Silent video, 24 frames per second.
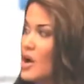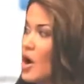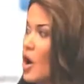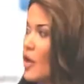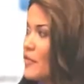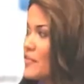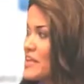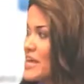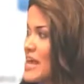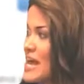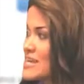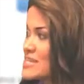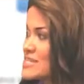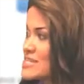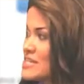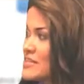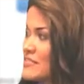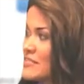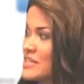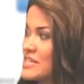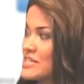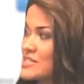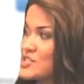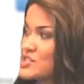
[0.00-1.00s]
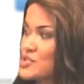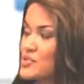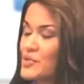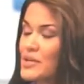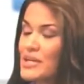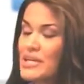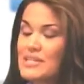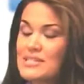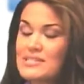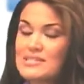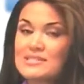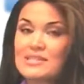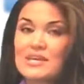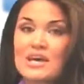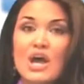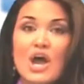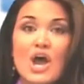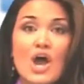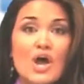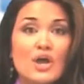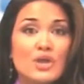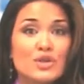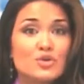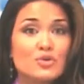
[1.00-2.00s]
On the activity screens,
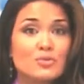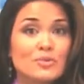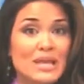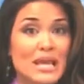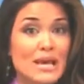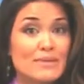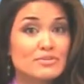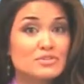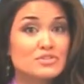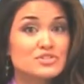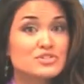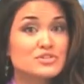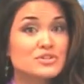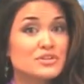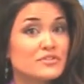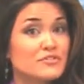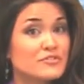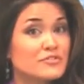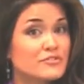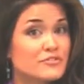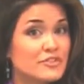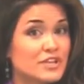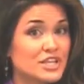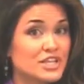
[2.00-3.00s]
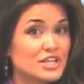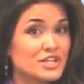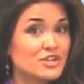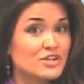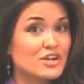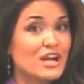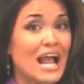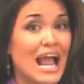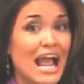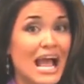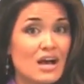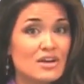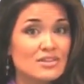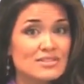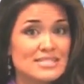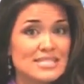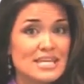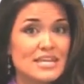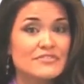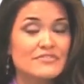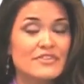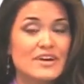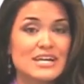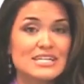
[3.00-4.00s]
you'll be able to configure how
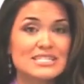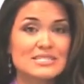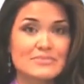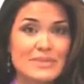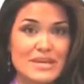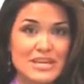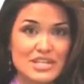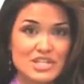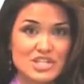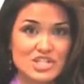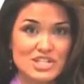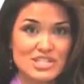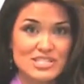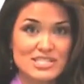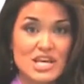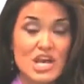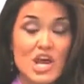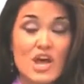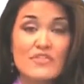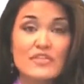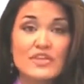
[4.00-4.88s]
SafeEyes manages